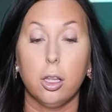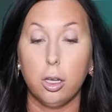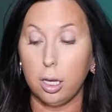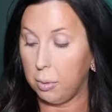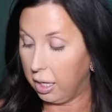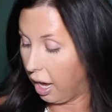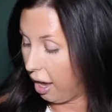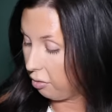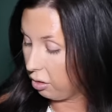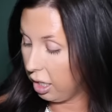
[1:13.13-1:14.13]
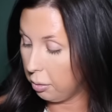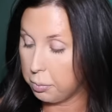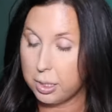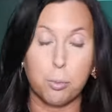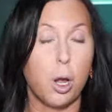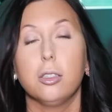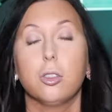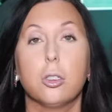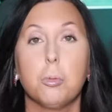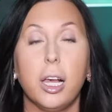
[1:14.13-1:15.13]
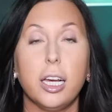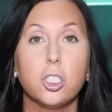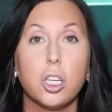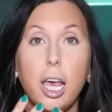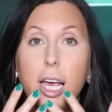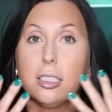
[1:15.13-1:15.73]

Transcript: I have lips, bronzers, blush.